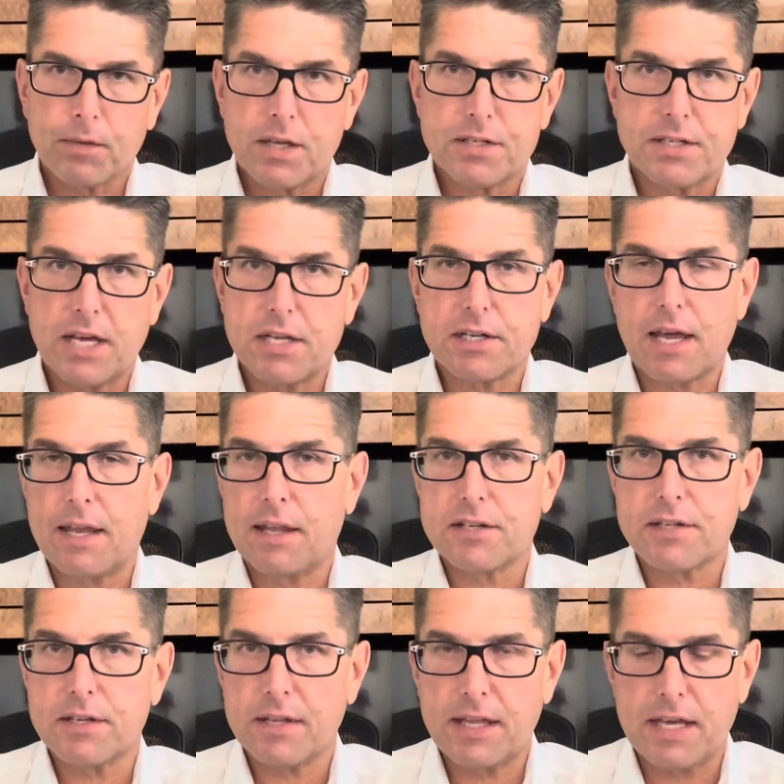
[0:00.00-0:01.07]
It says, and
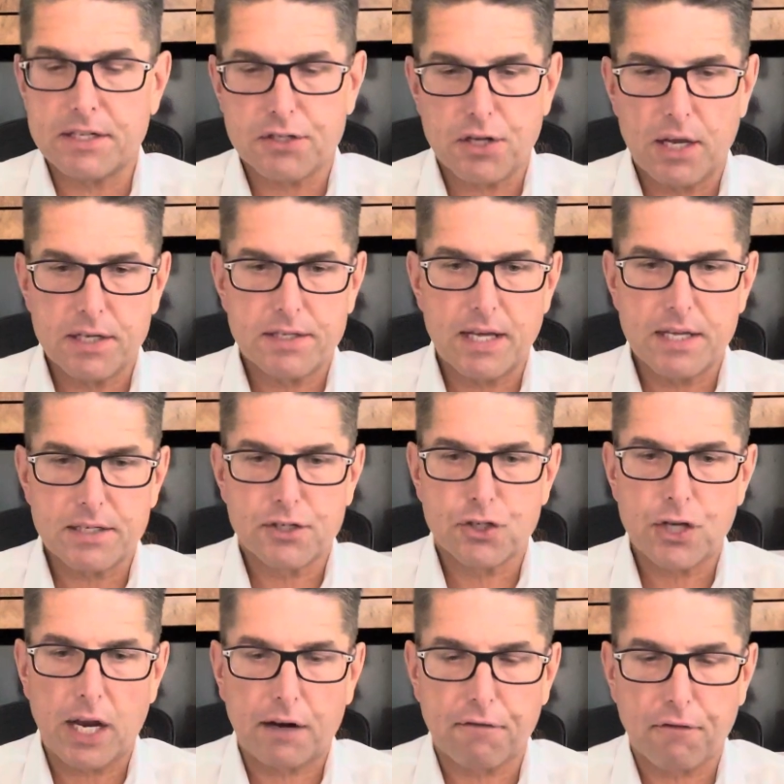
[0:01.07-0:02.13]
listen to this, it says
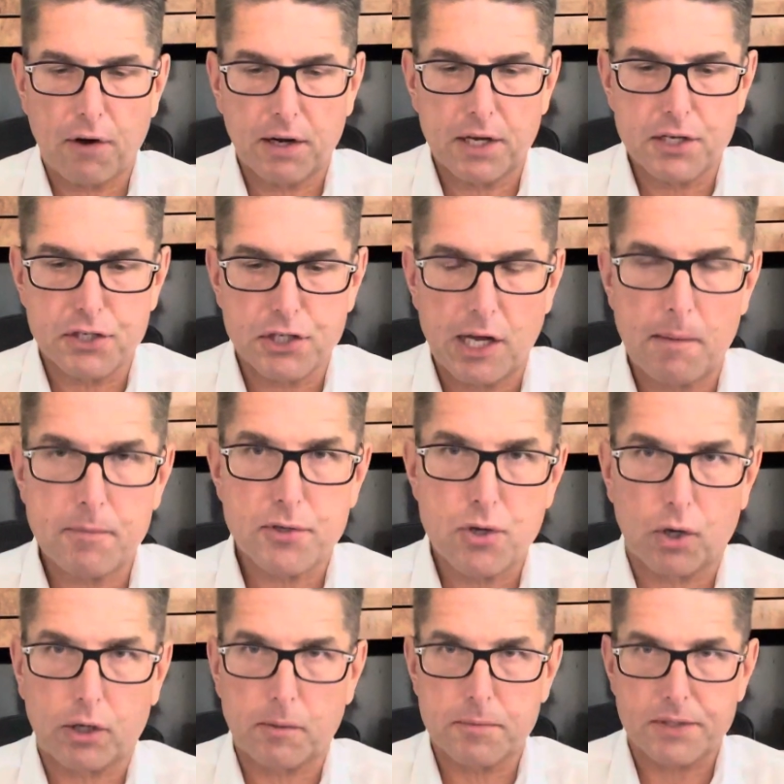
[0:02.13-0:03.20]
check fraud in some
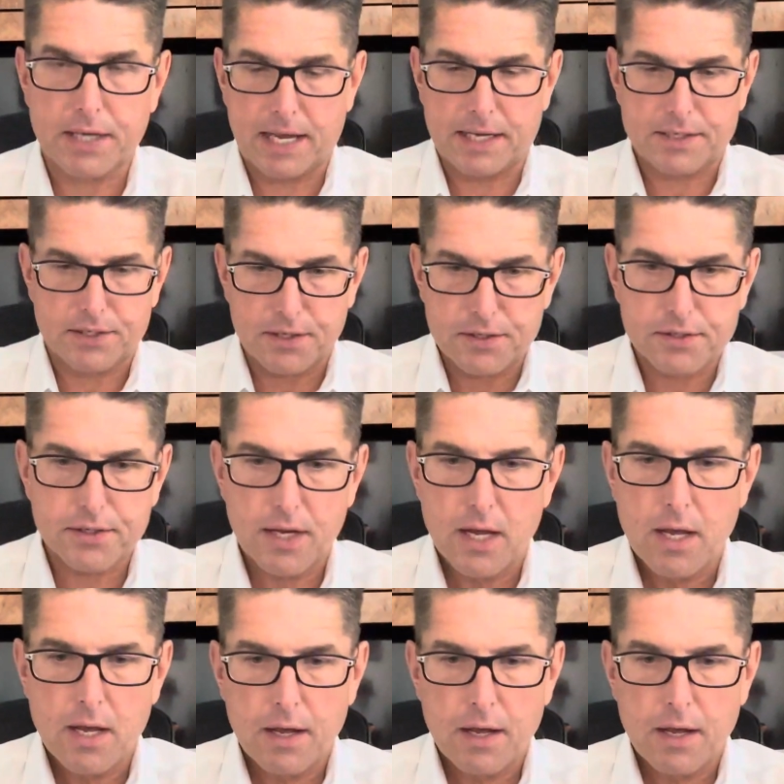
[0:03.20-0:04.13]
circumstances